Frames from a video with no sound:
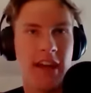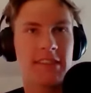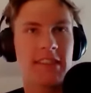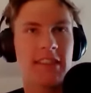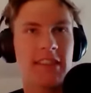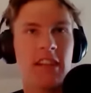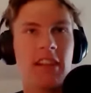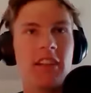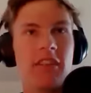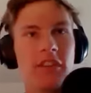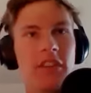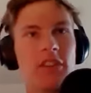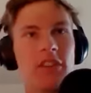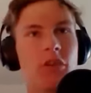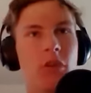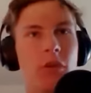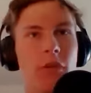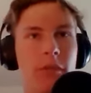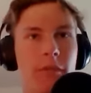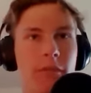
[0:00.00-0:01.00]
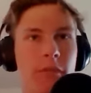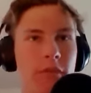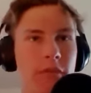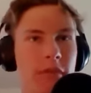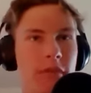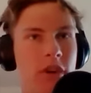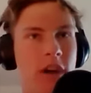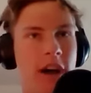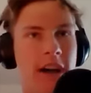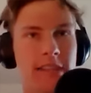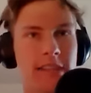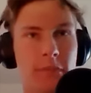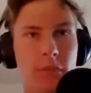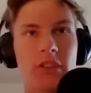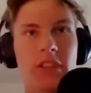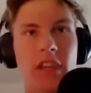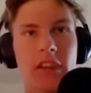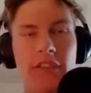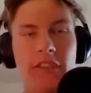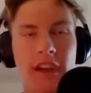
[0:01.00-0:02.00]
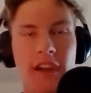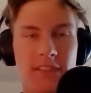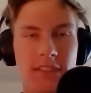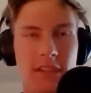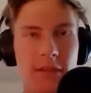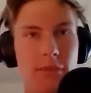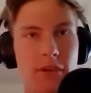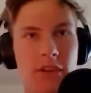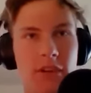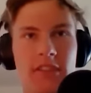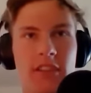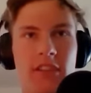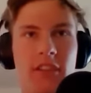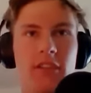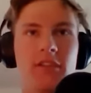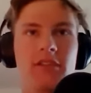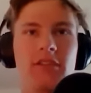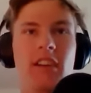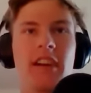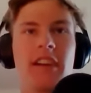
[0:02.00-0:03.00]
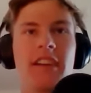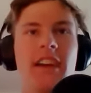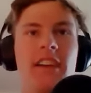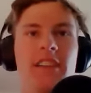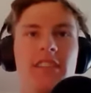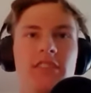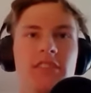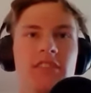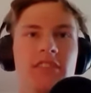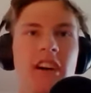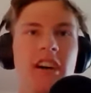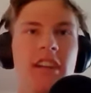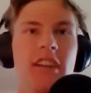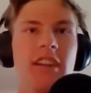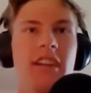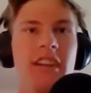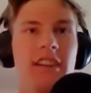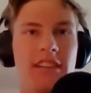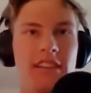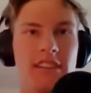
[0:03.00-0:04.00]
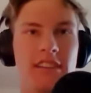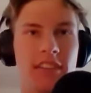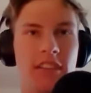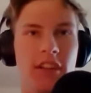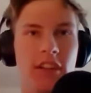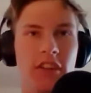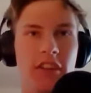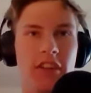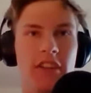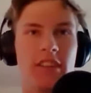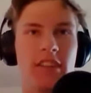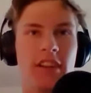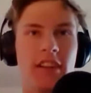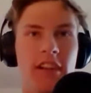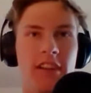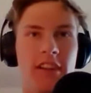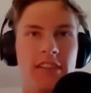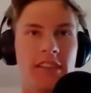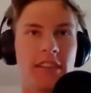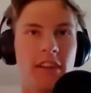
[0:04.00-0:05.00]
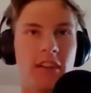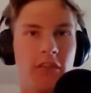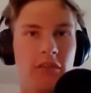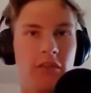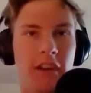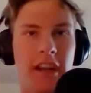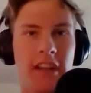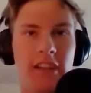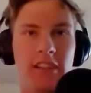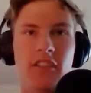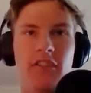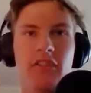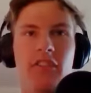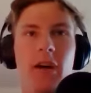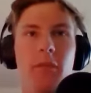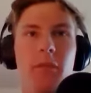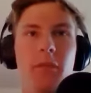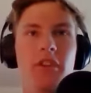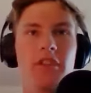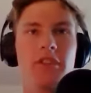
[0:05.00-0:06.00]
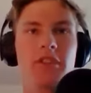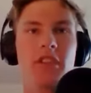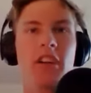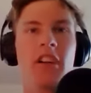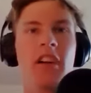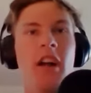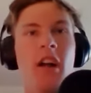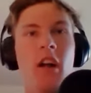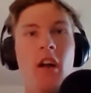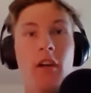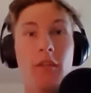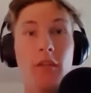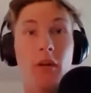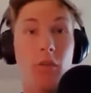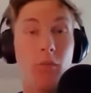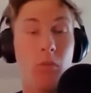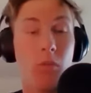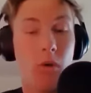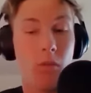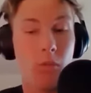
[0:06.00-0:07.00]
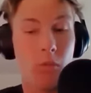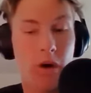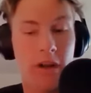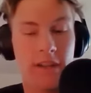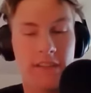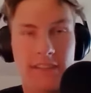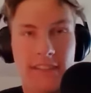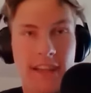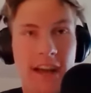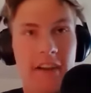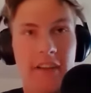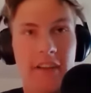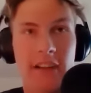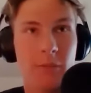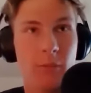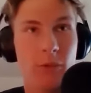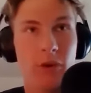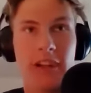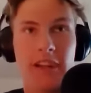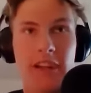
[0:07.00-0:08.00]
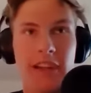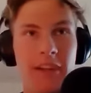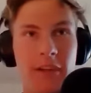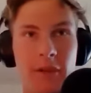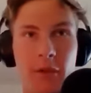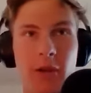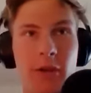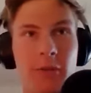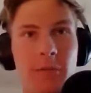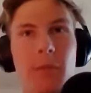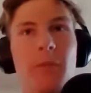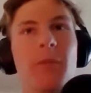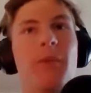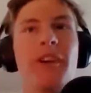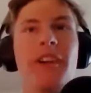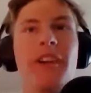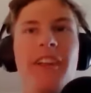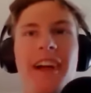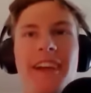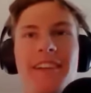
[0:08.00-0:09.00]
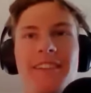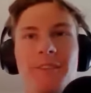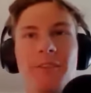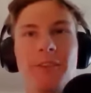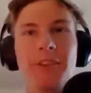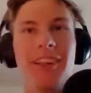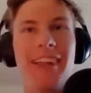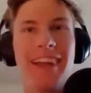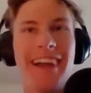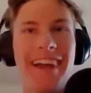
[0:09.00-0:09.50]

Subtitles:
individual, as a multifaceted person who's, again, just not distilled into a single range of numbers or one Saturday morning at Newark Memorial High School.